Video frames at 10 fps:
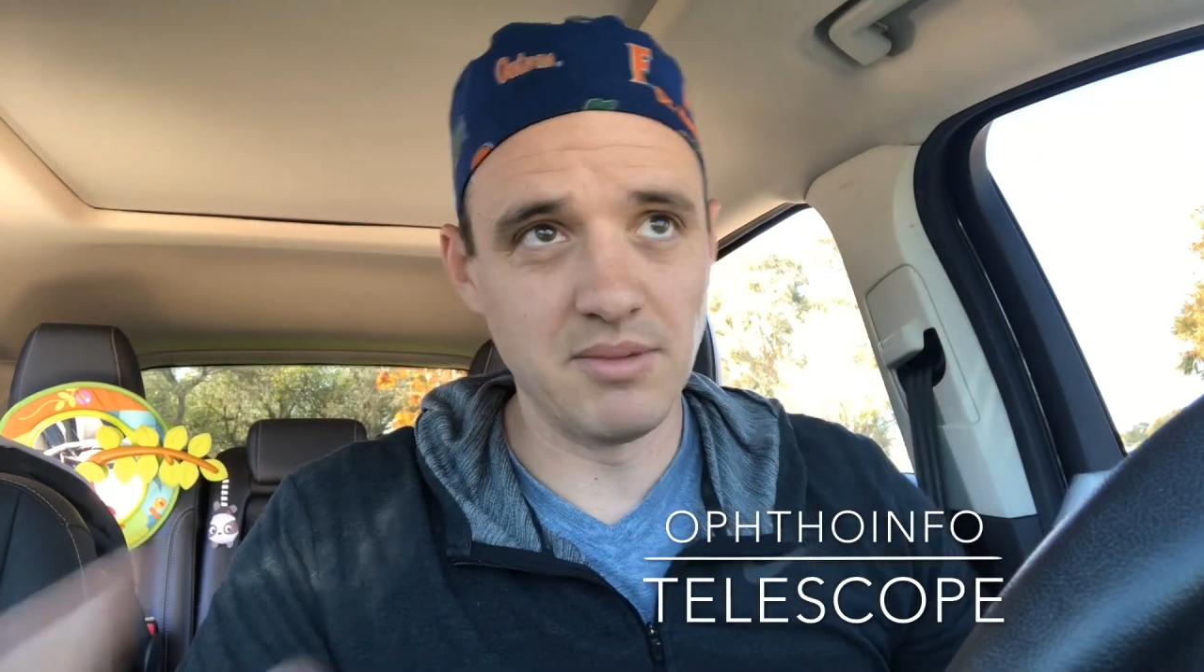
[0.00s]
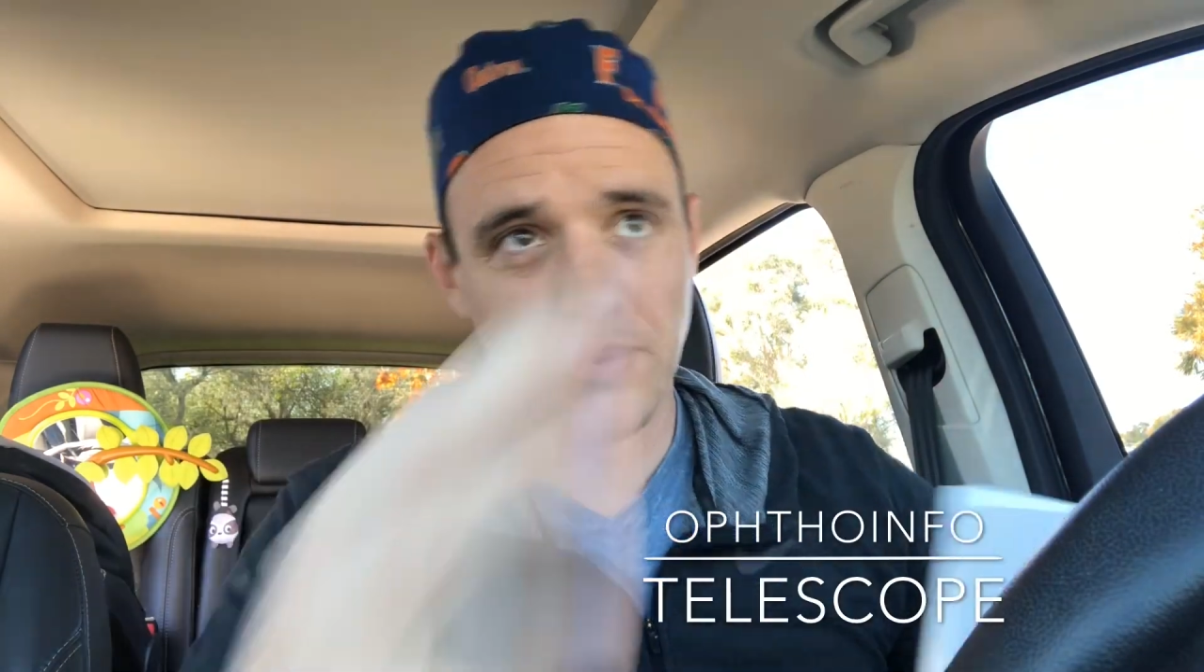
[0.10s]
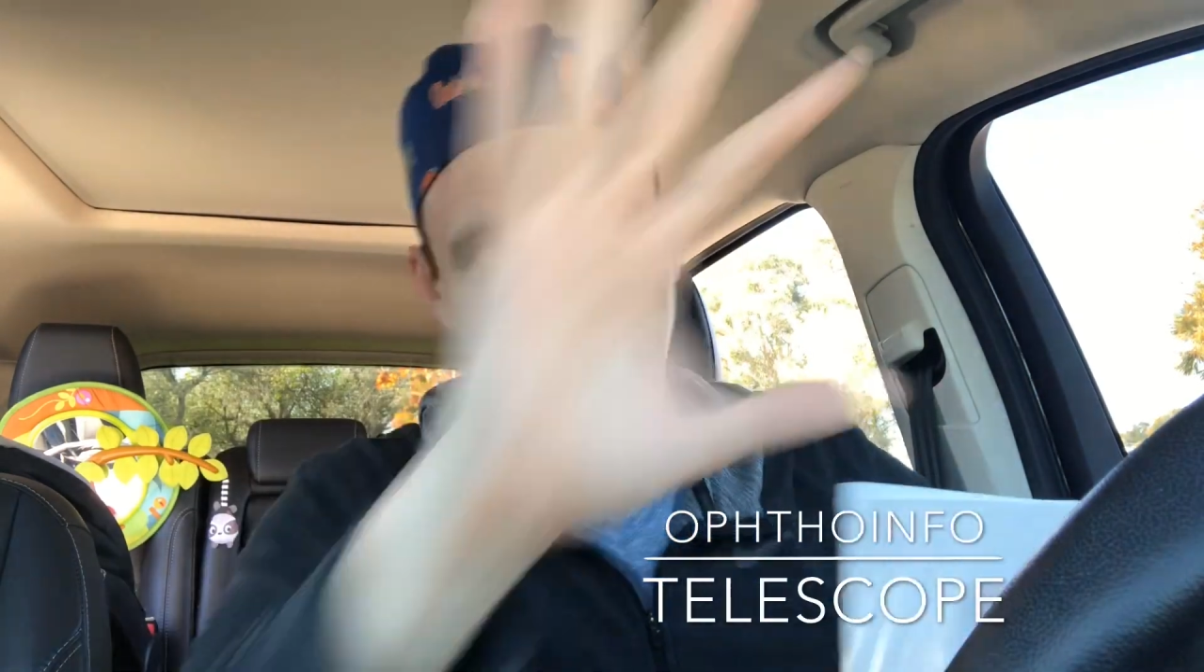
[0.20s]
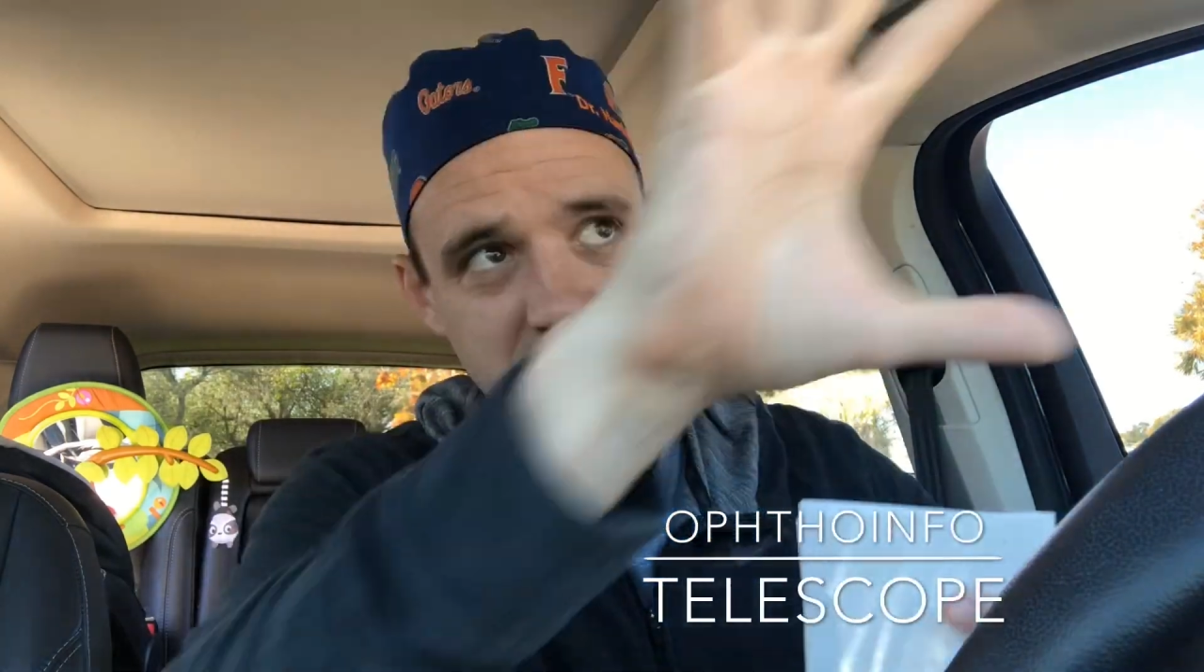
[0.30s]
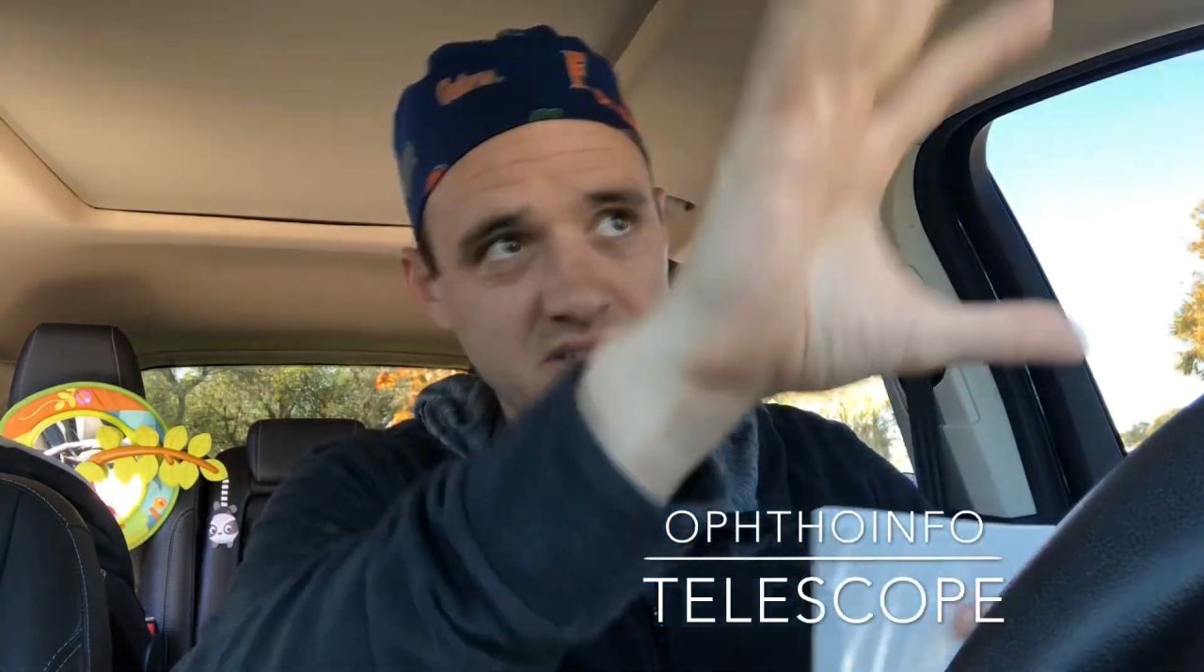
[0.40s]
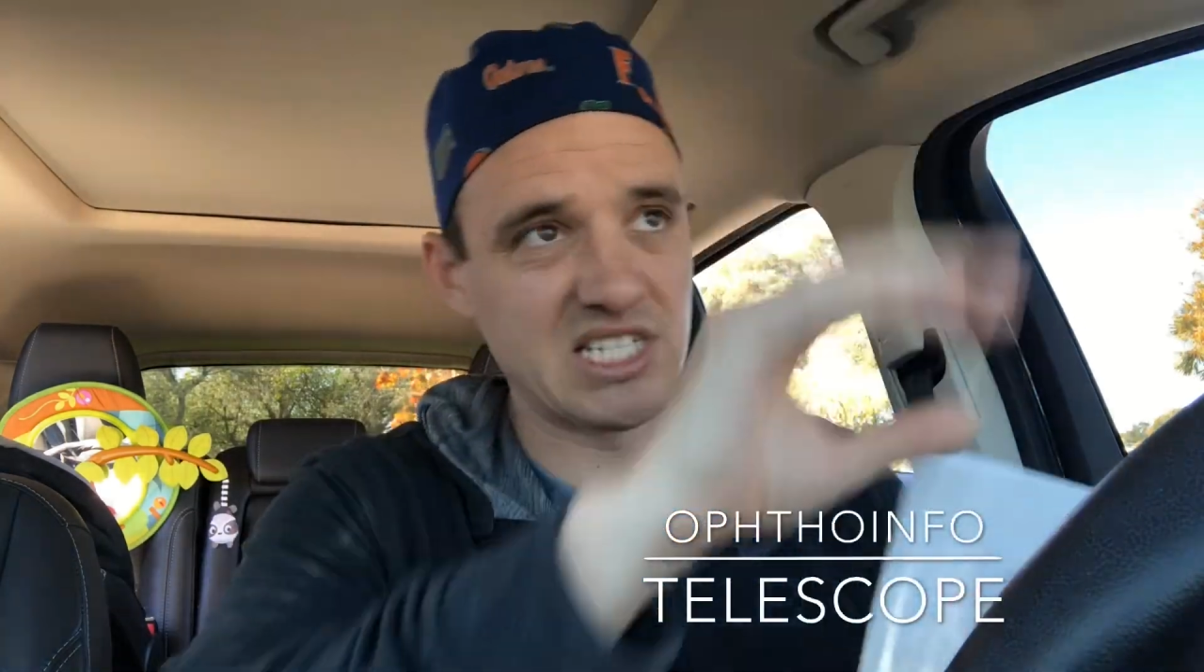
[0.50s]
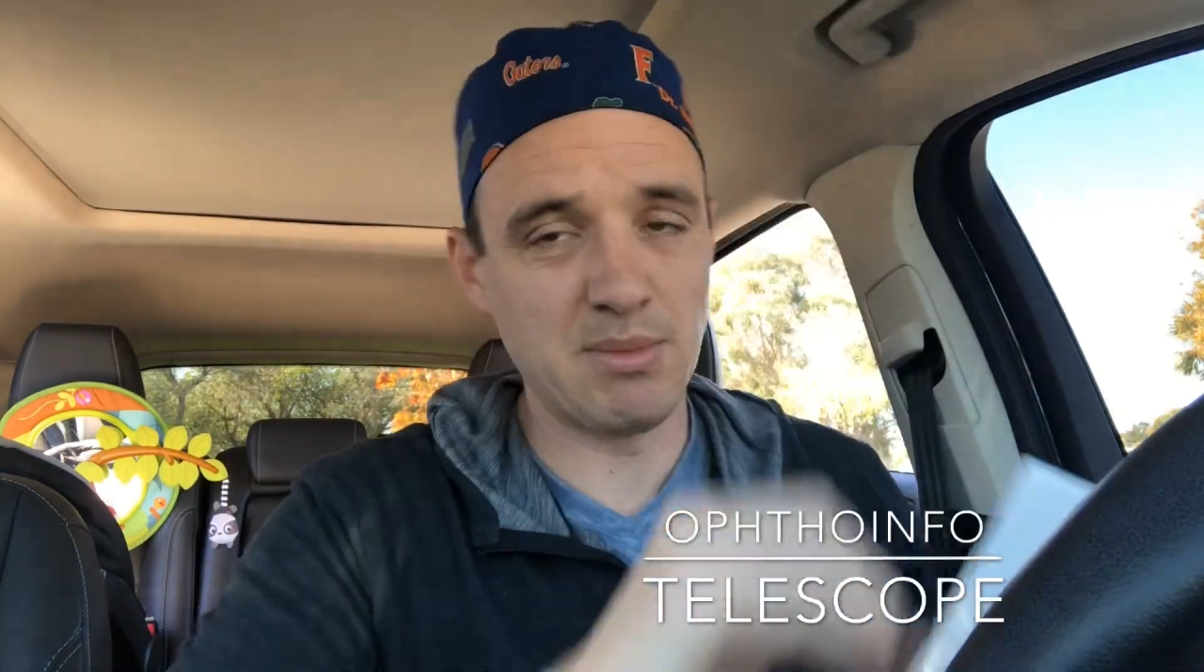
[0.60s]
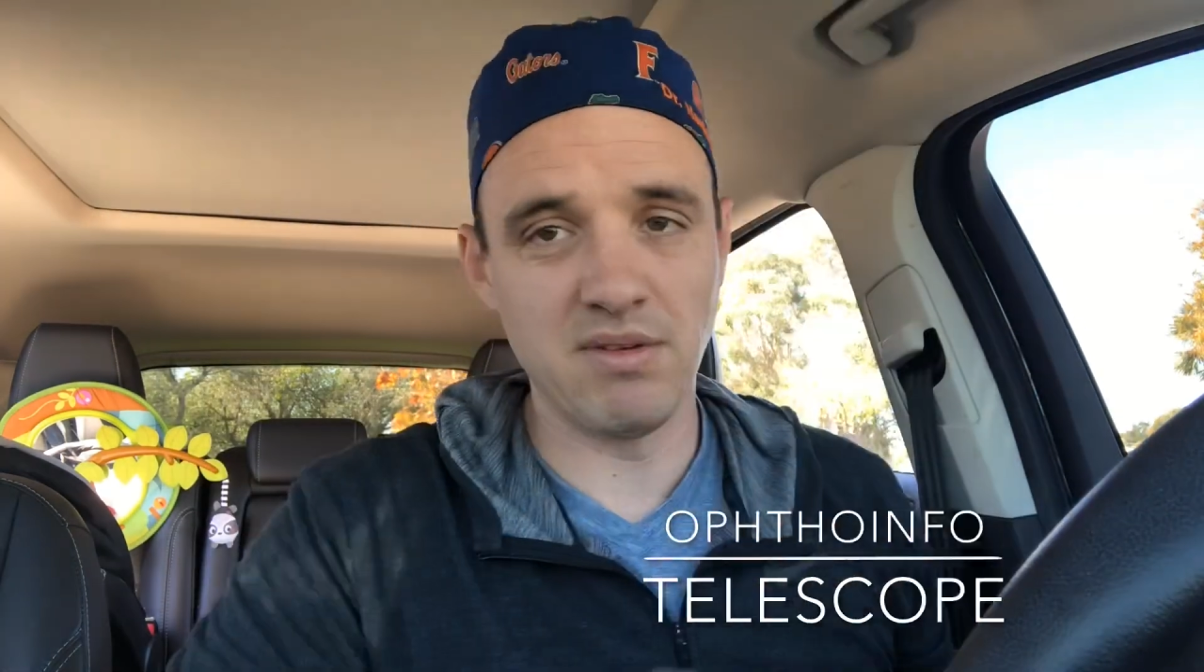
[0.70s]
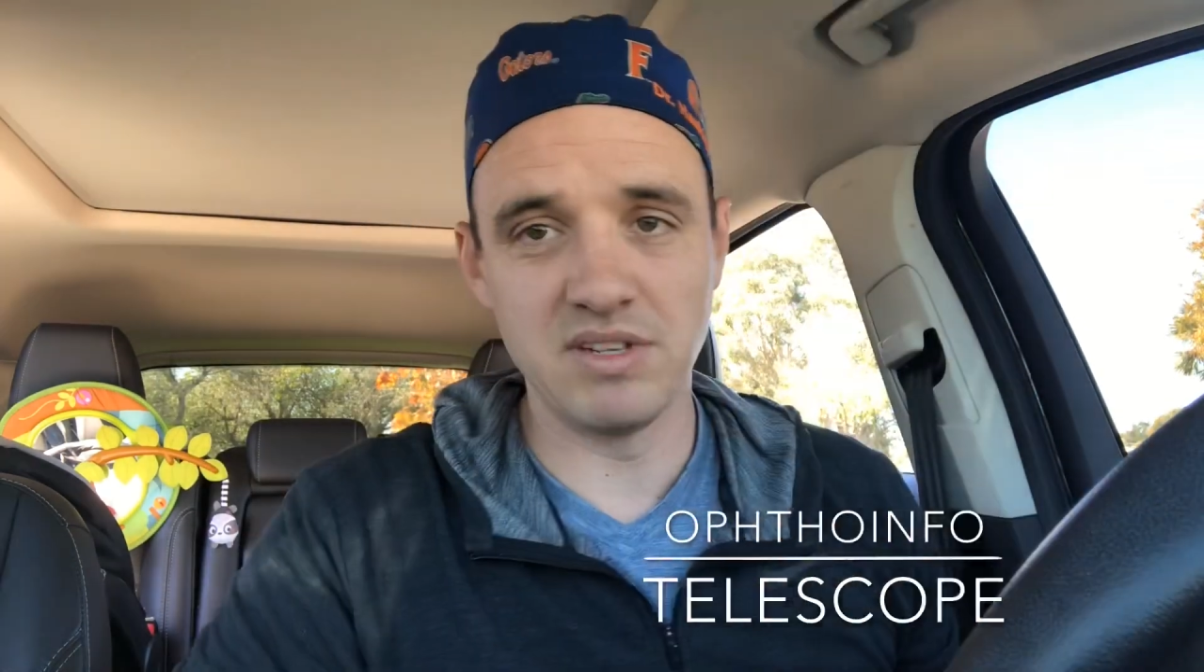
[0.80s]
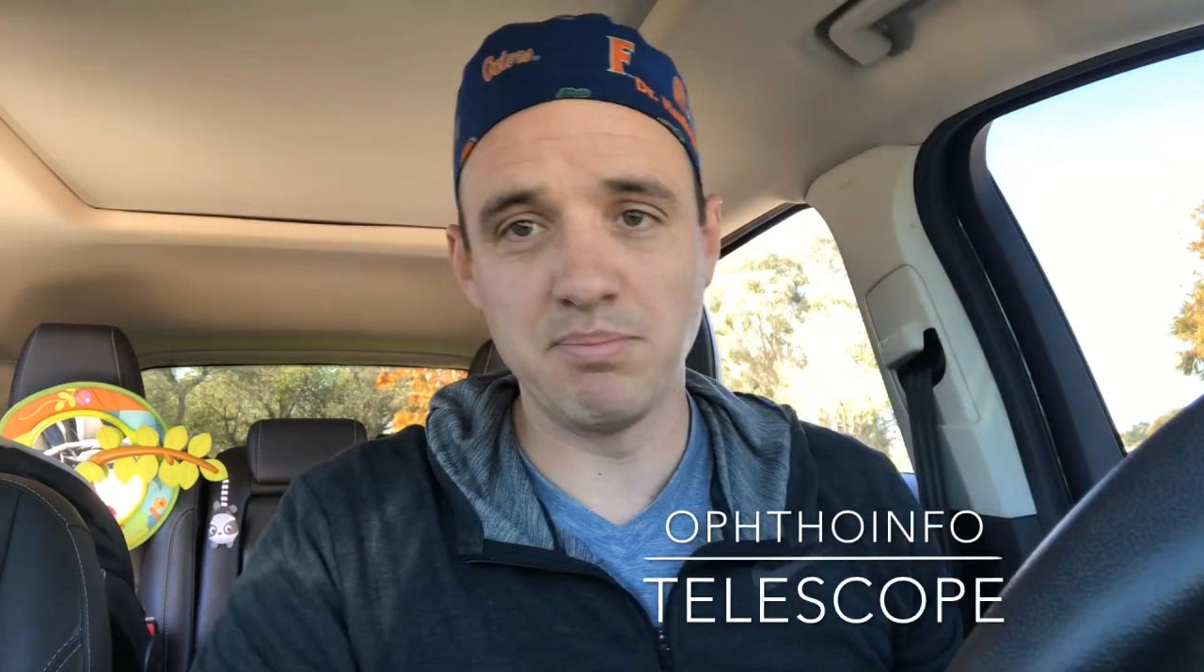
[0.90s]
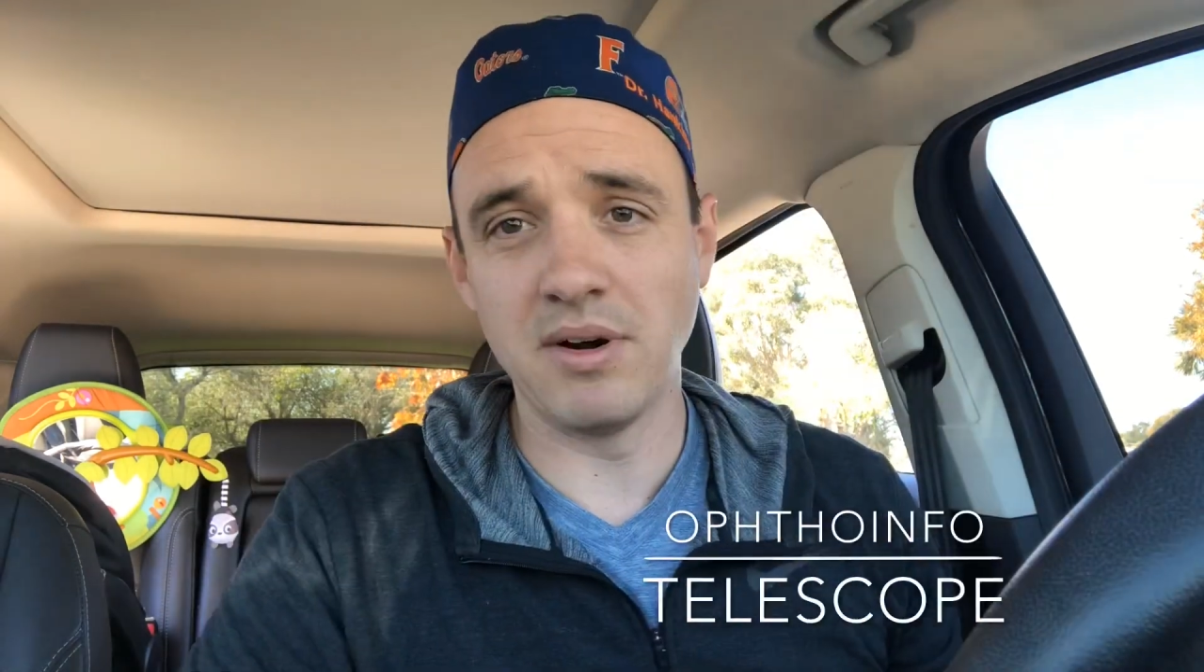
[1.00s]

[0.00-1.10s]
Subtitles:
picture to some of